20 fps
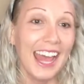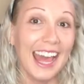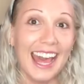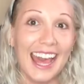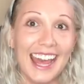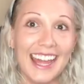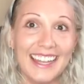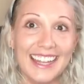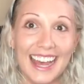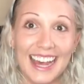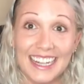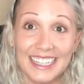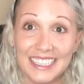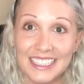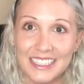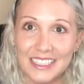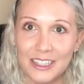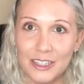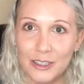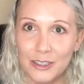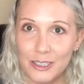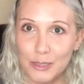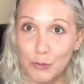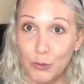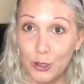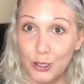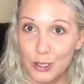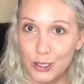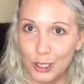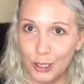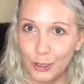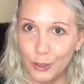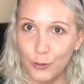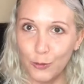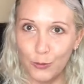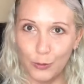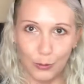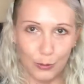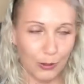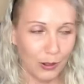And as there's more junk
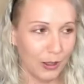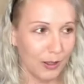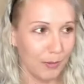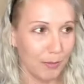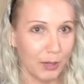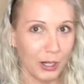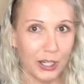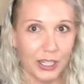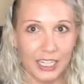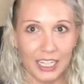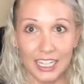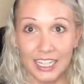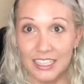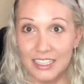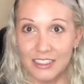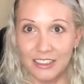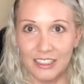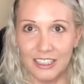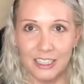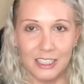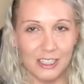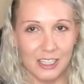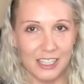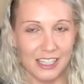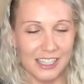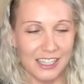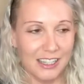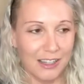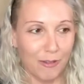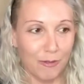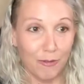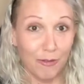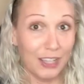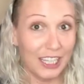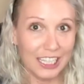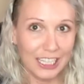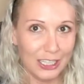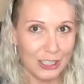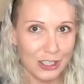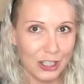food on the market, delicious
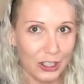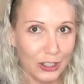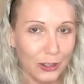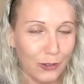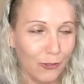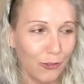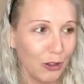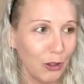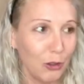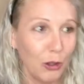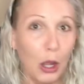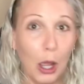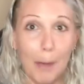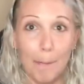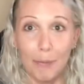vegan junk food,